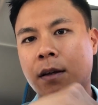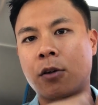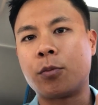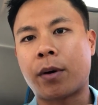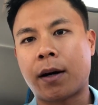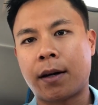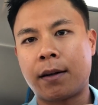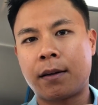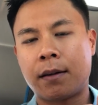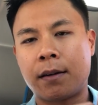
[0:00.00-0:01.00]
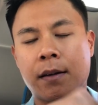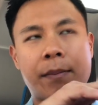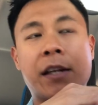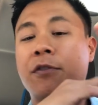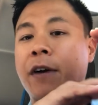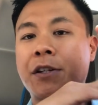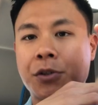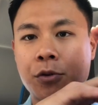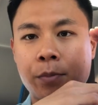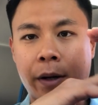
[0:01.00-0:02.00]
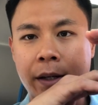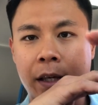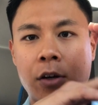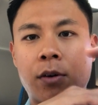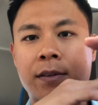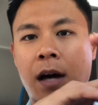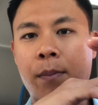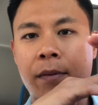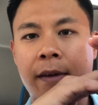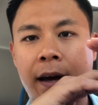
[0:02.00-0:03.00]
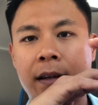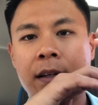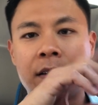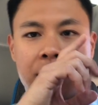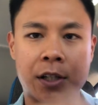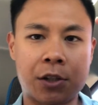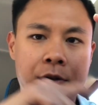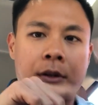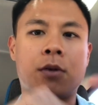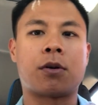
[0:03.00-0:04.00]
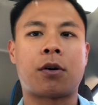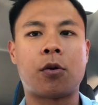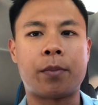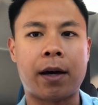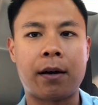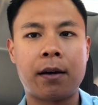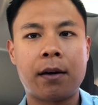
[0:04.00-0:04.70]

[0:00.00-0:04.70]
coupon, the manufacturer coupon, can go on top of that to get you a lower copay.